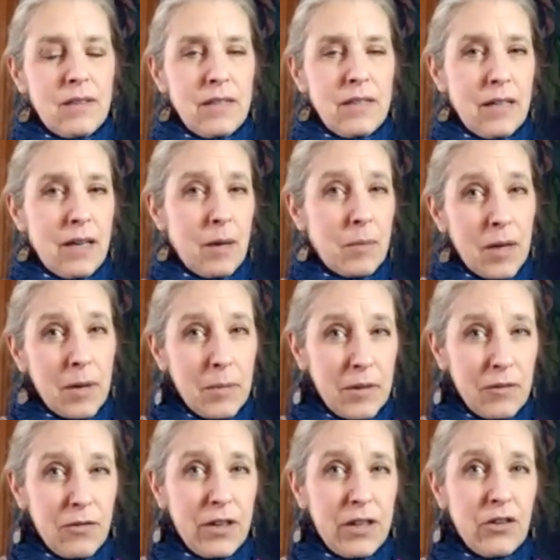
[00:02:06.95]
the
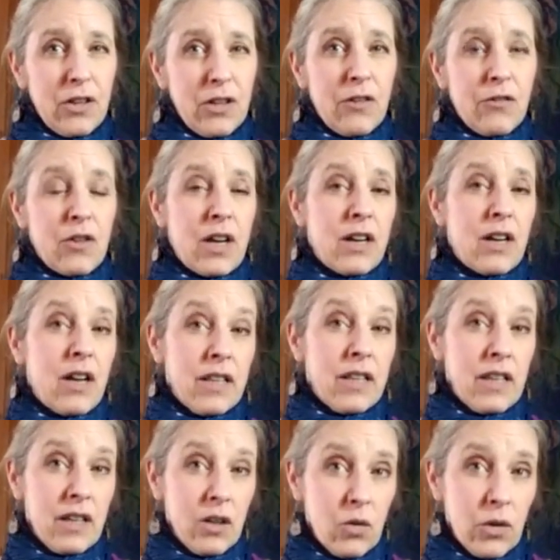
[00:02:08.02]
upcoming video that I've got on
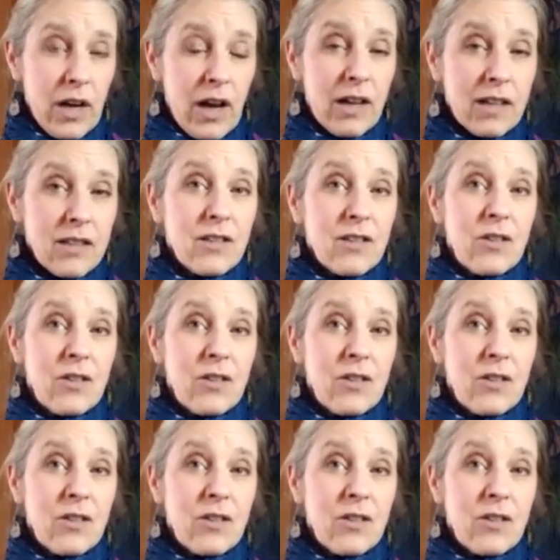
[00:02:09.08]
the equinox.